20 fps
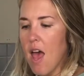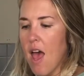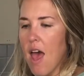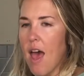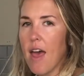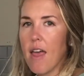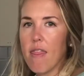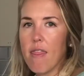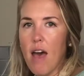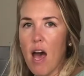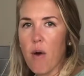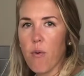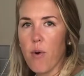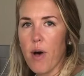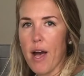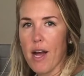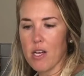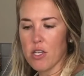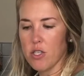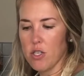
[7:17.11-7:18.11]
and that will
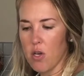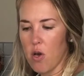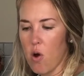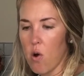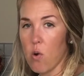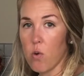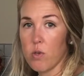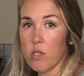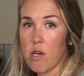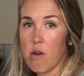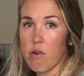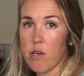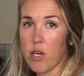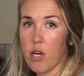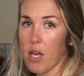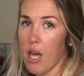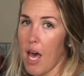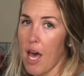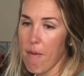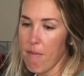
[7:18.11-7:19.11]
actually hold down your
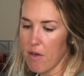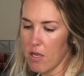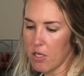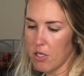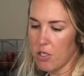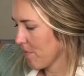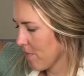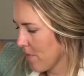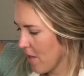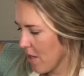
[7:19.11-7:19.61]
cabbage.